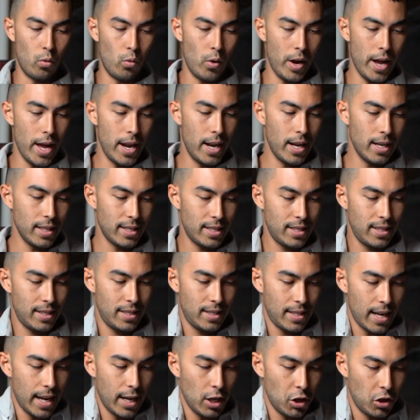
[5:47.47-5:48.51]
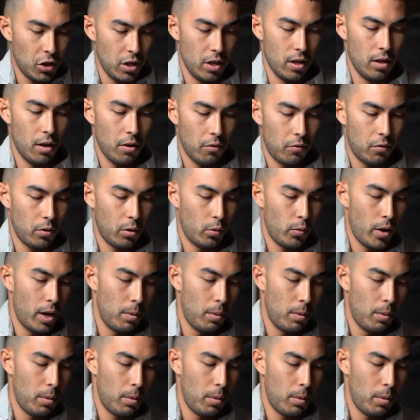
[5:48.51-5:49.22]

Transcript: Red Station for the